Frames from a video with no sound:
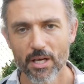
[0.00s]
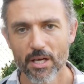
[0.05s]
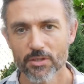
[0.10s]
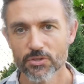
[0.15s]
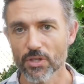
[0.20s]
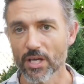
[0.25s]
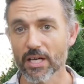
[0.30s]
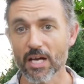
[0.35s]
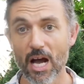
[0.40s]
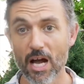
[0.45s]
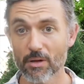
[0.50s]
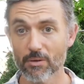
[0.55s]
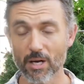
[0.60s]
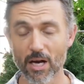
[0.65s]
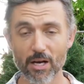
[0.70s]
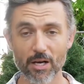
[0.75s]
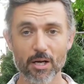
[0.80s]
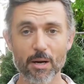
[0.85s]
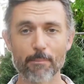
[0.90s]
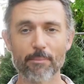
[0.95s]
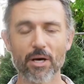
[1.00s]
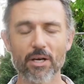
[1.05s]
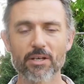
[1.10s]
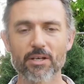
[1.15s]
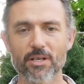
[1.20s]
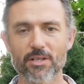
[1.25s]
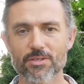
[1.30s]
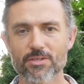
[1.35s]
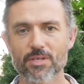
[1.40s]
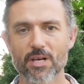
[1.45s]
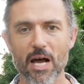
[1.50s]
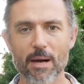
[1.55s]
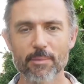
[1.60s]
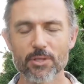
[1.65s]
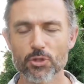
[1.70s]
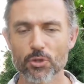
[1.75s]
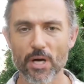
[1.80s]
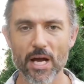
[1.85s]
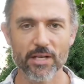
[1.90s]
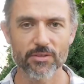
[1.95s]
It's like abundance. I'm
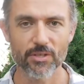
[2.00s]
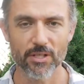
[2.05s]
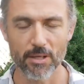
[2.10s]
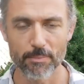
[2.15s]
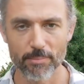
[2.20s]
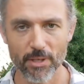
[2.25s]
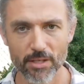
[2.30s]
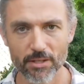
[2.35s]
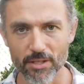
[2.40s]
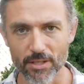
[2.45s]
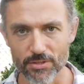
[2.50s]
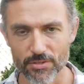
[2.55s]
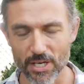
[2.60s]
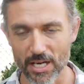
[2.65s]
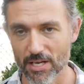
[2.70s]
attracting abundance.